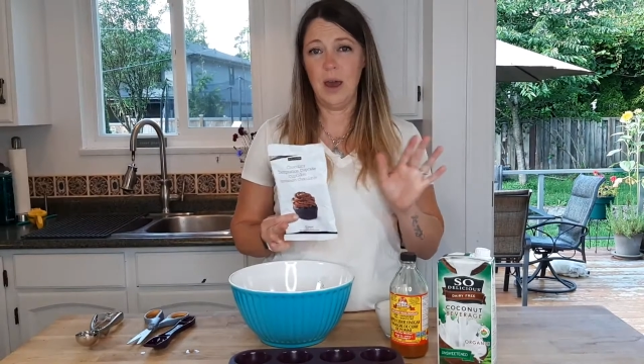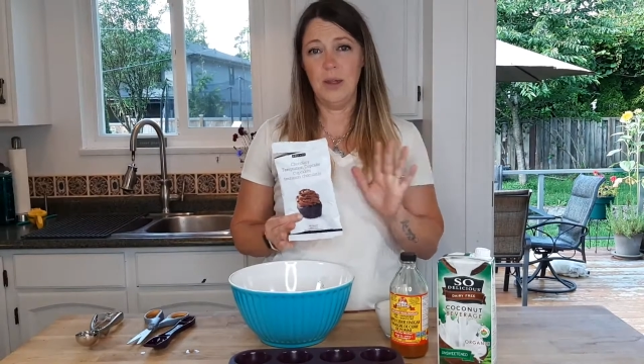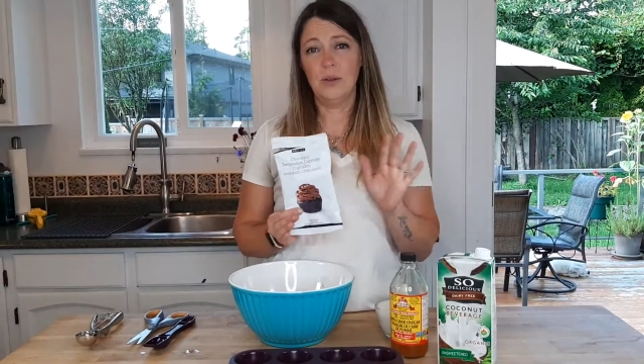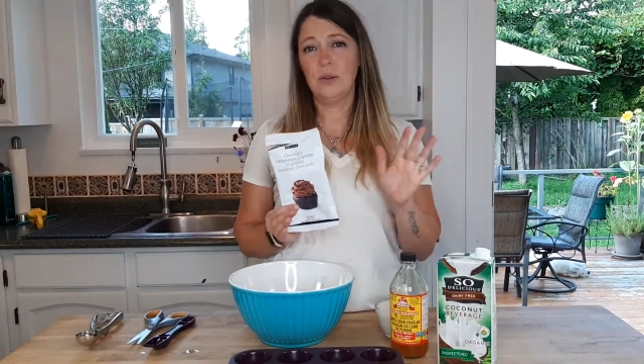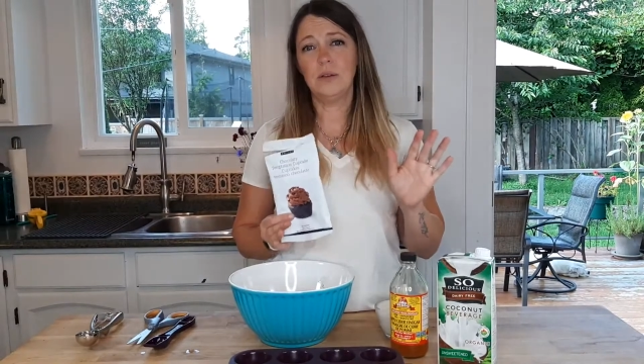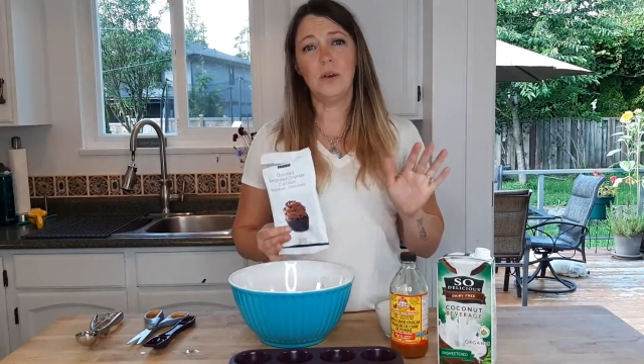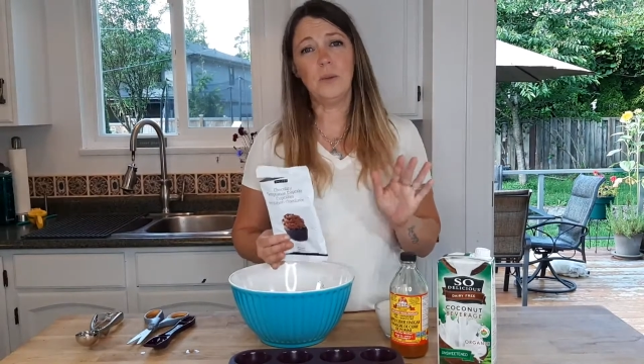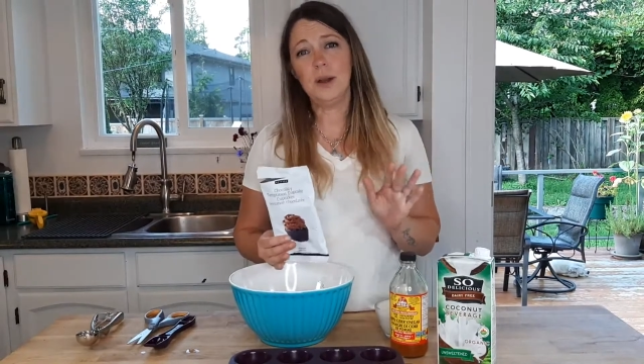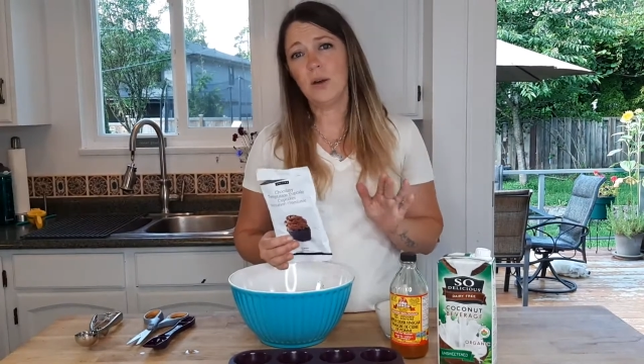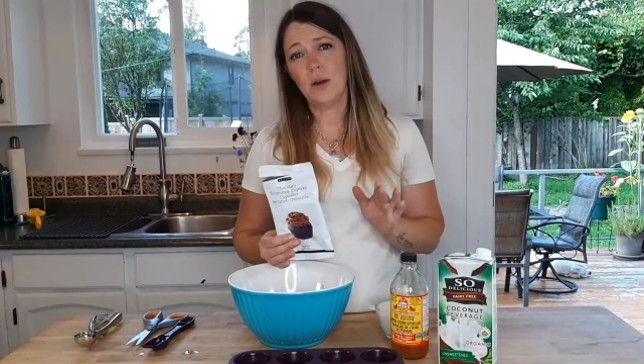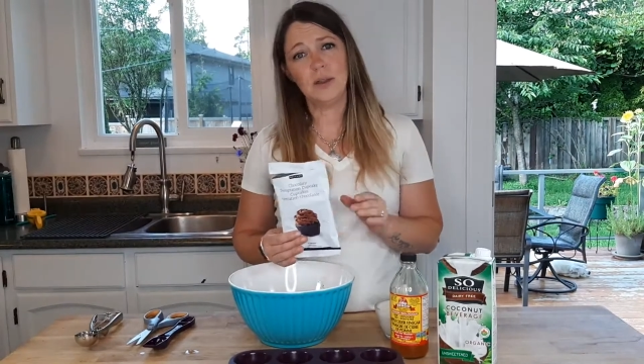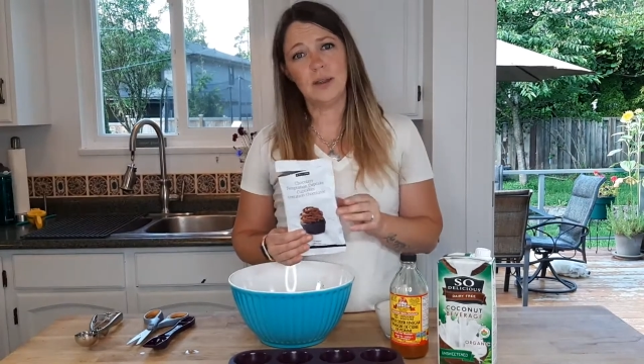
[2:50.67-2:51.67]
There's so many
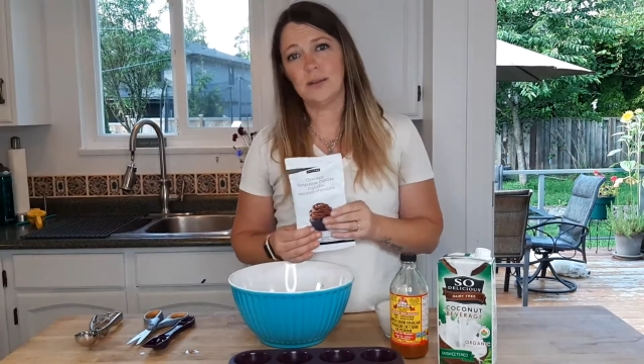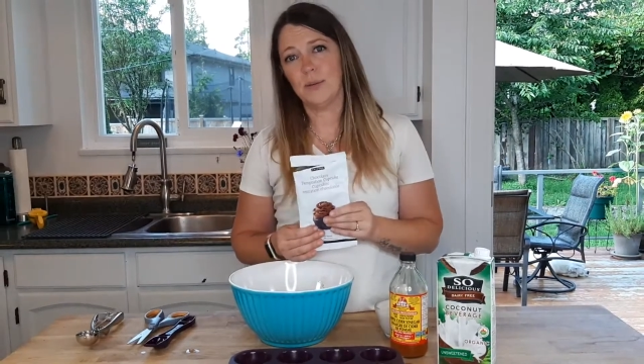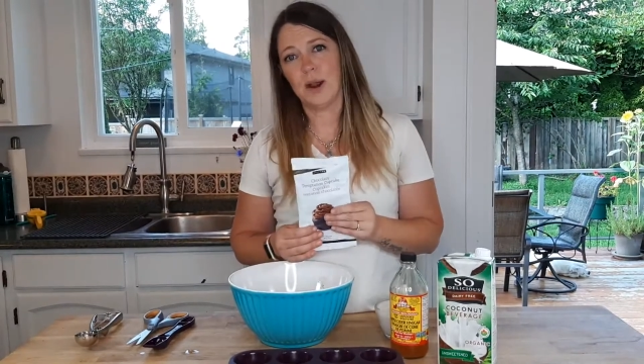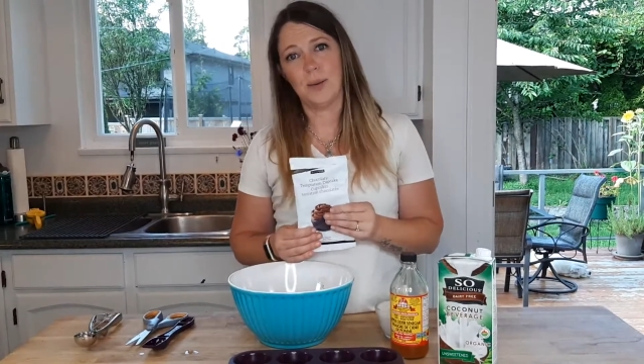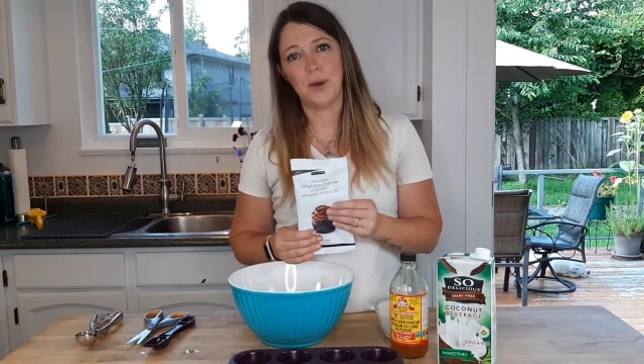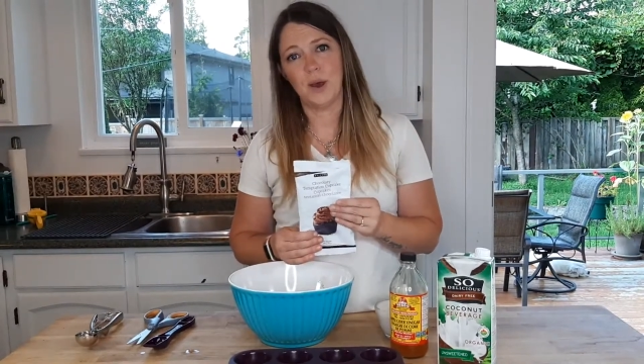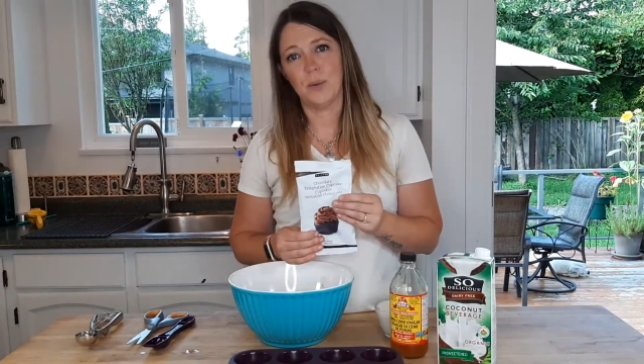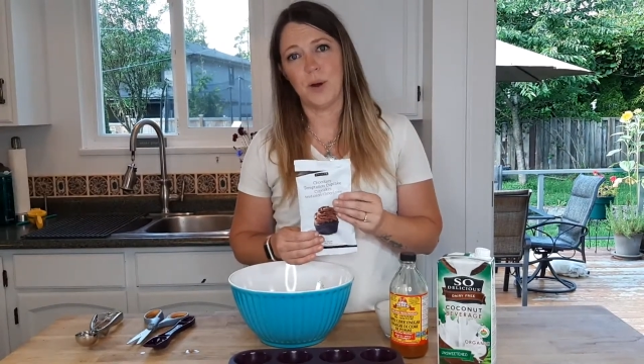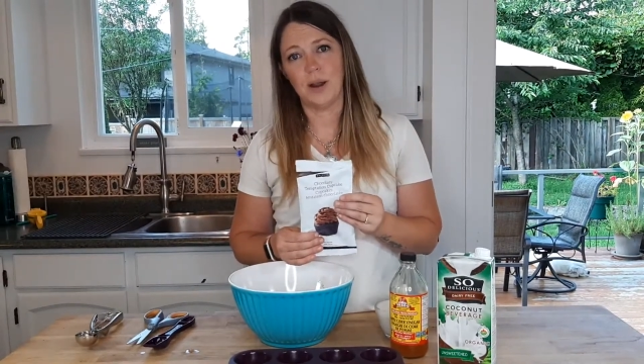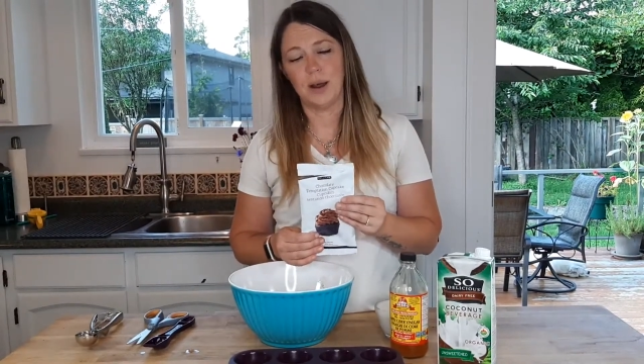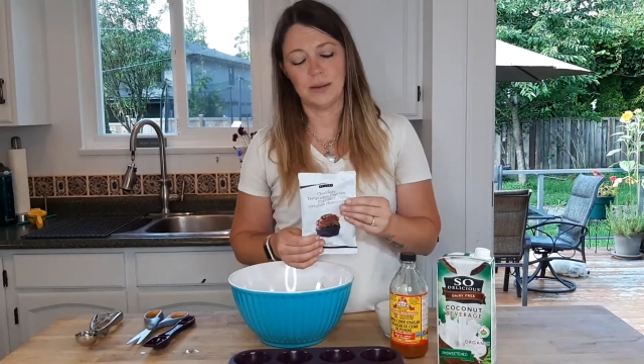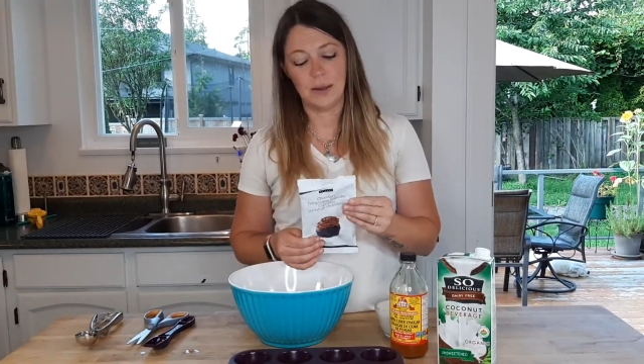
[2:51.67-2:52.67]
great things about Epicure
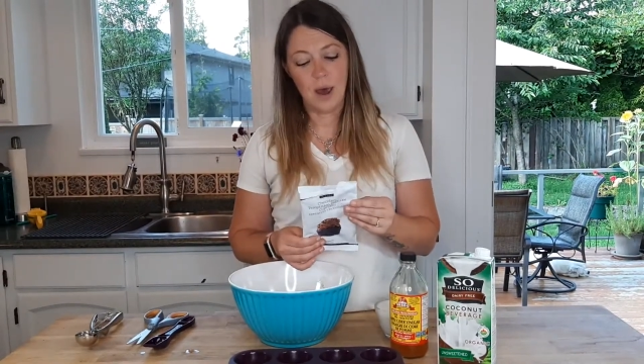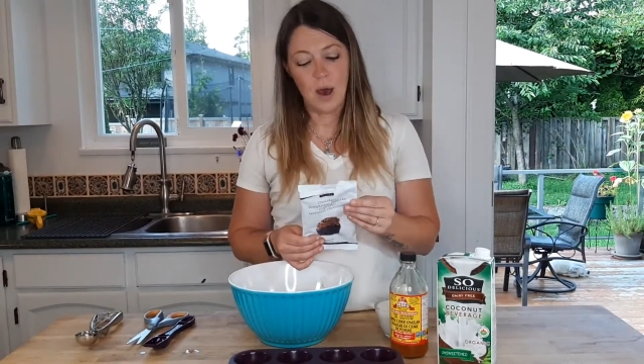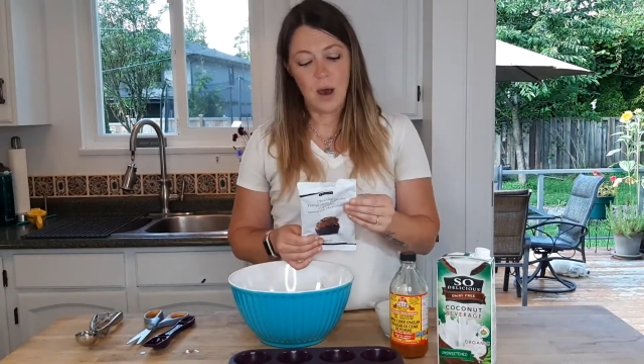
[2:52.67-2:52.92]
products.